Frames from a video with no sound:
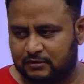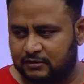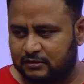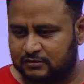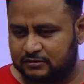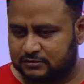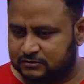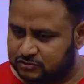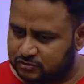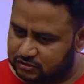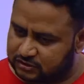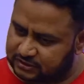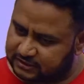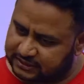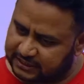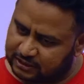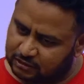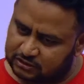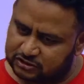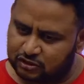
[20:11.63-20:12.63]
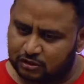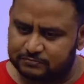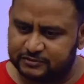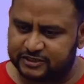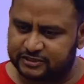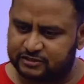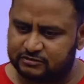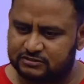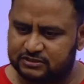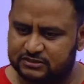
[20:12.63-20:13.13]
So there also
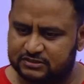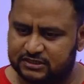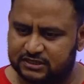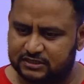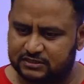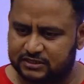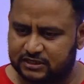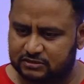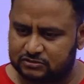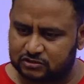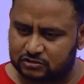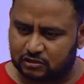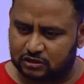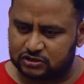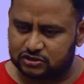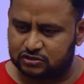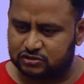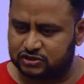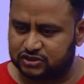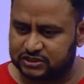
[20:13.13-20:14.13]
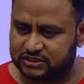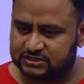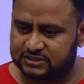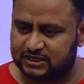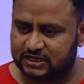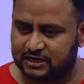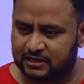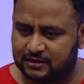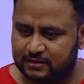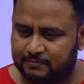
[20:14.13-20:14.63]
objectives is there also constitution is there,
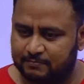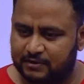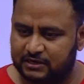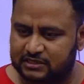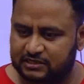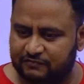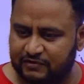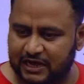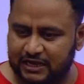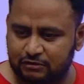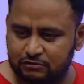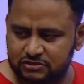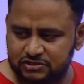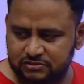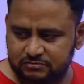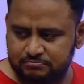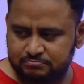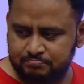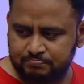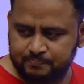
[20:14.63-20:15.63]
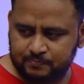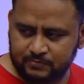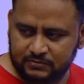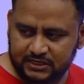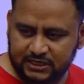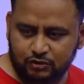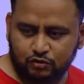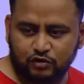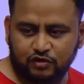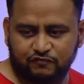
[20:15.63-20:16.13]
but the values they
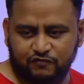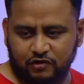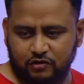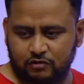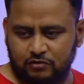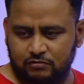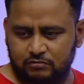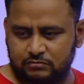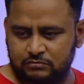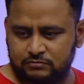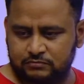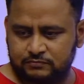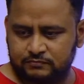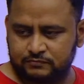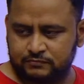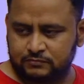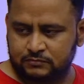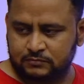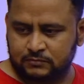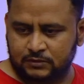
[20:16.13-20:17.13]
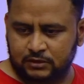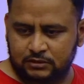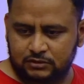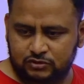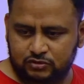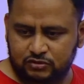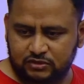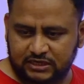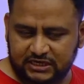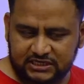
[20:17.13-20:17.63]
don't follow. So
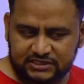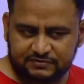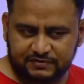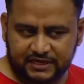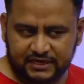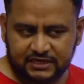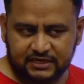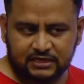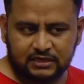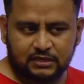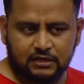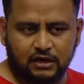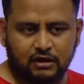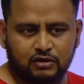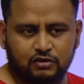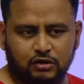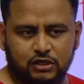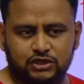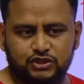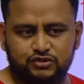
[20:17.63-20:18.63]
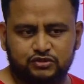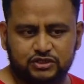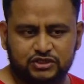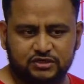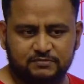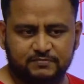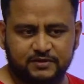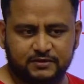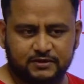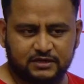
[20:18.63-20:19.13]
that is why our constitution
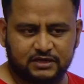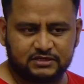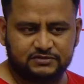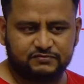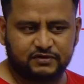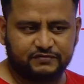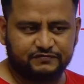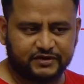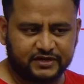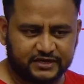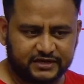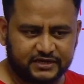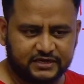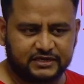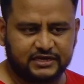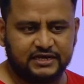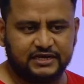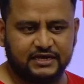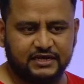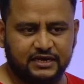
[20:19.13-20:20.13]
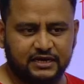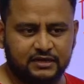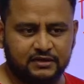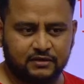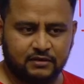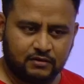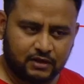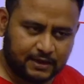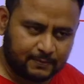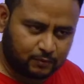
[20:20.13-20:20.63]
makers were very clear
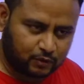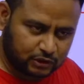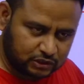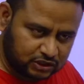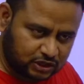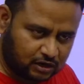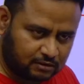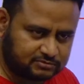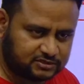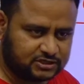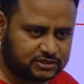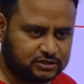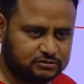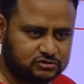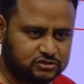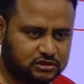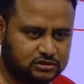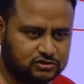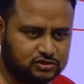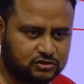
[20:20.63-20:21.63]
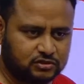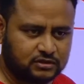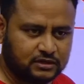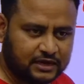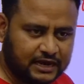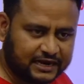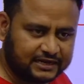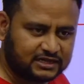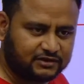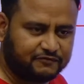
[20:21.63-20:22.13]
about the objectives also
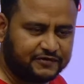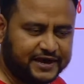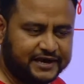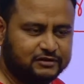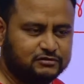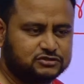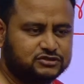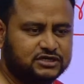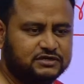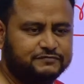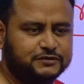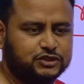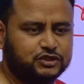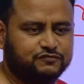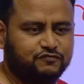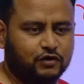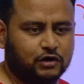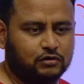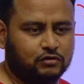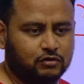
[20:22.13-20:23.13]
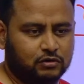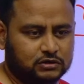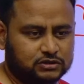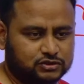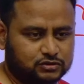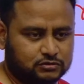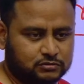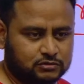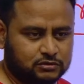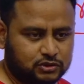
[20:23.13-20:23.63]
and the values that we should follow also
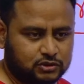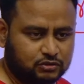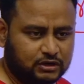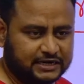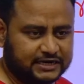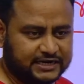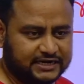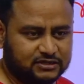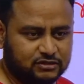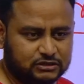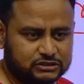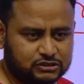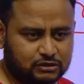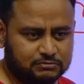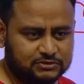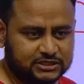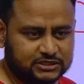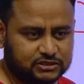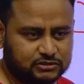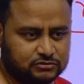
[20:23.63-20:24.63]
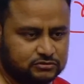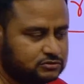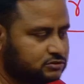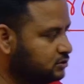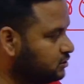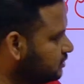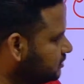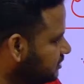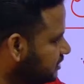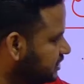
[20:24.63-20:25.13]
to attain those objectives.
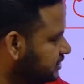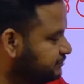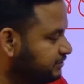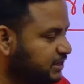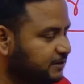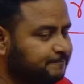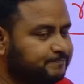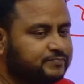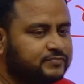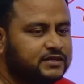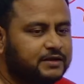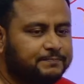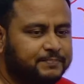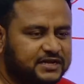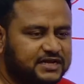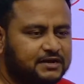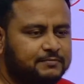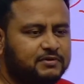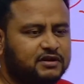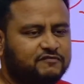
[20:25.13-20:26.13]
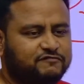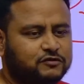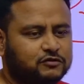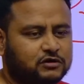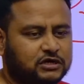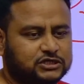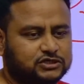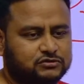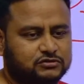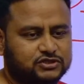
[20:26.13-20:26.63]
That's why the preamble of the
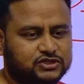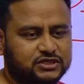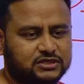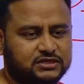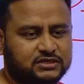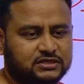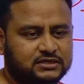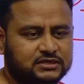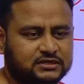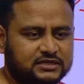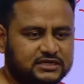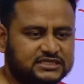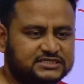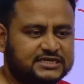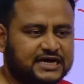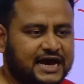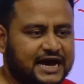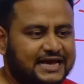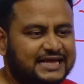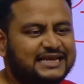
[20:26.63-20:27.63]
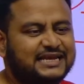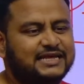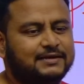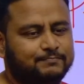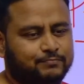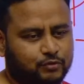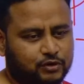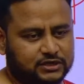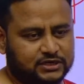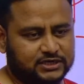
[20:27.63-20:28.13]
constitution is highly
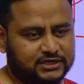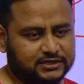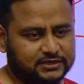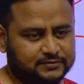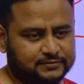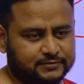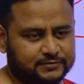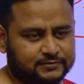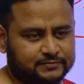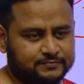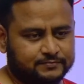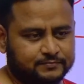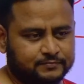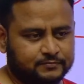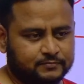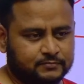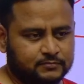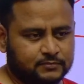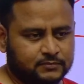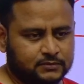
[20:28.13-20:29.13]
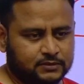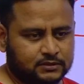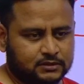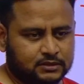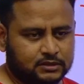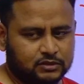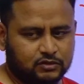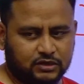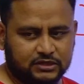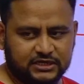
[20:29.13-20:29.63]
important.
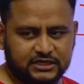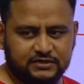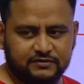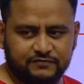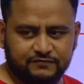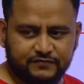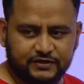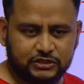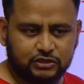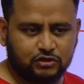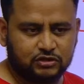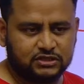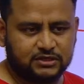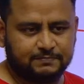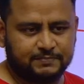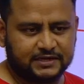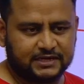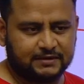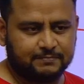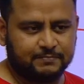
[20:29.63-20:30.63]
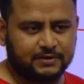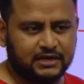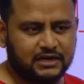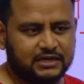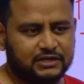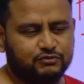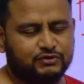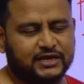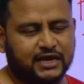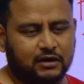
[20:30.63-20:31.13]
Got it? Without the preamble, you
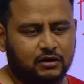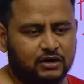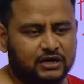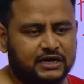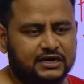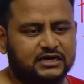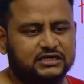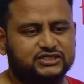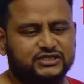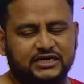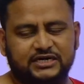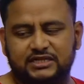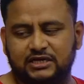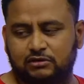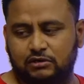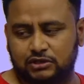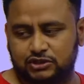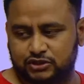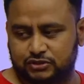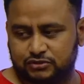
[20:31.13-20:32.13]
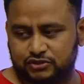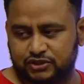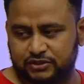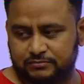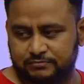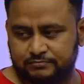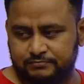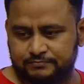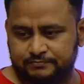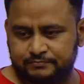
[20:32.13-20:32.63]
cannot understand the constitution.
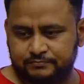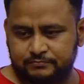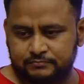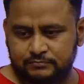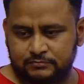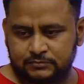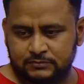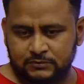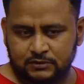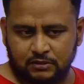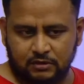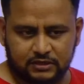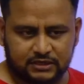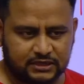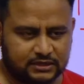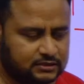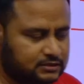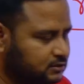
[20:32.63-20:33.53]
Okay.